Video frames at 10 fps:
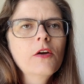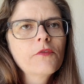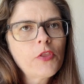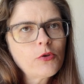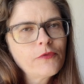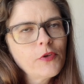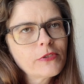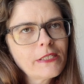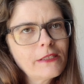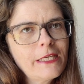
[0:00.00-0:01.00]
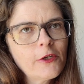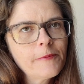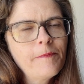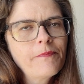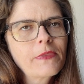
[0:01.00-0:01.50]
For those of you still here,
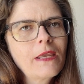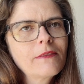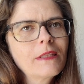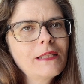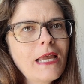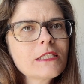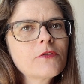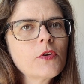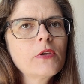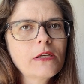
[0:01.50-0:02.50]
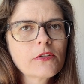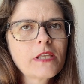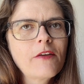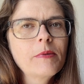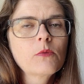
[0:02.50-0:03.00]
The last few years
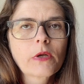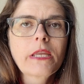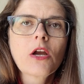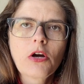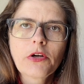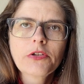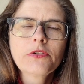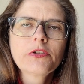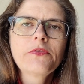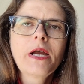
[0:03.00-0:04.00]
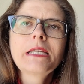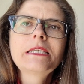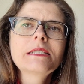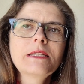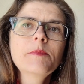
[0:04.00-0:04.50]
I've been working hard to
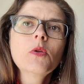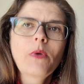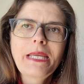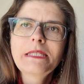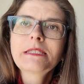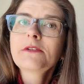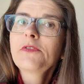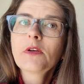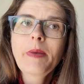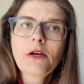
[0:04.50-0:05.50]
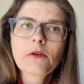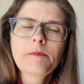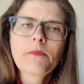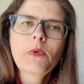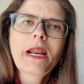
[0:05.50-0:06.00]
find simple ways to feel better,
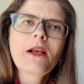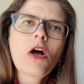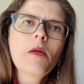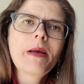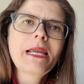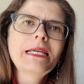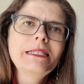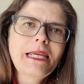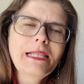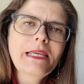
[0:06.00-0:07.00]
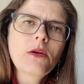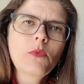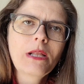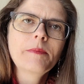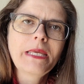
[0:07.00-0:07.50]
what I call my daily
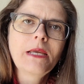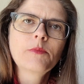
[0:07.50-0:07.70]
well-being